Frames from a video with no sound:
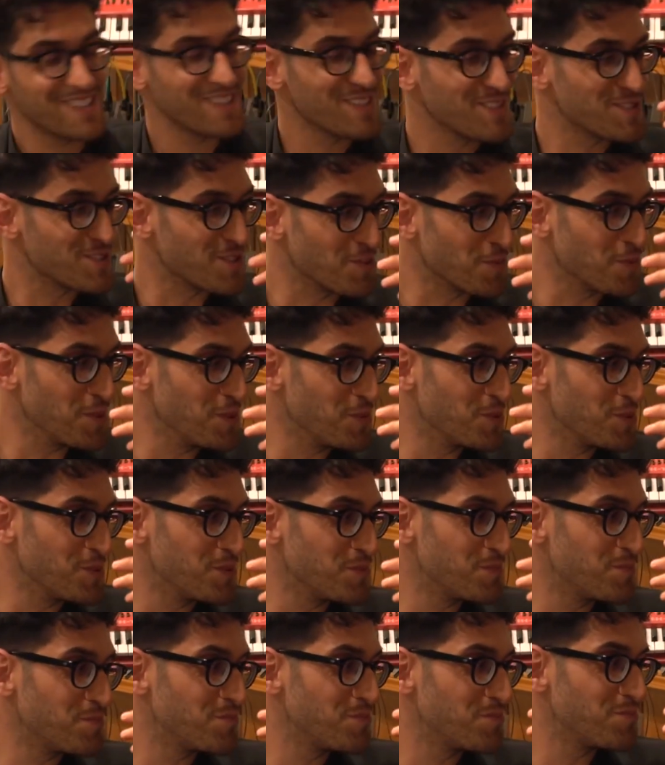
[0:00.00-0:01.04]
so we
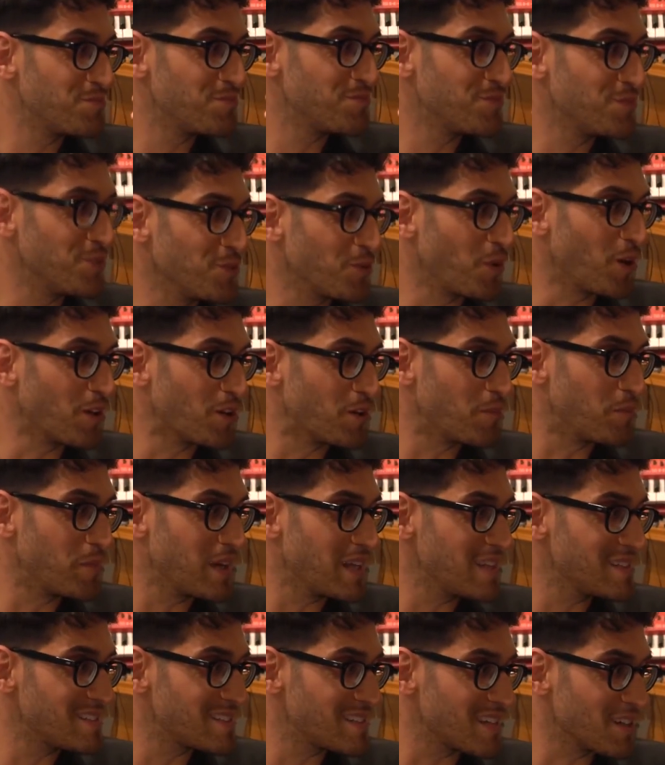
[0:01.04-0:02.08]
would do all our
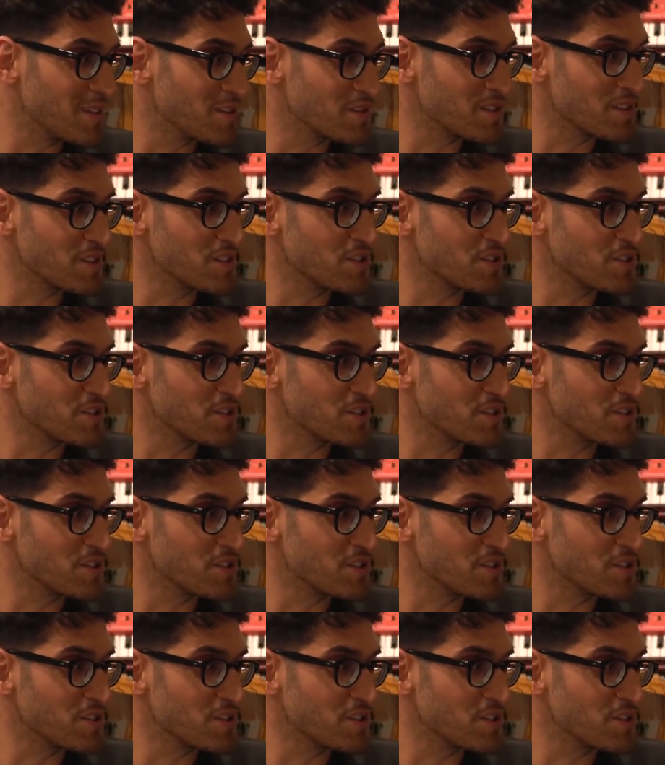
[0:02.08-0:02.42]
bass sounds on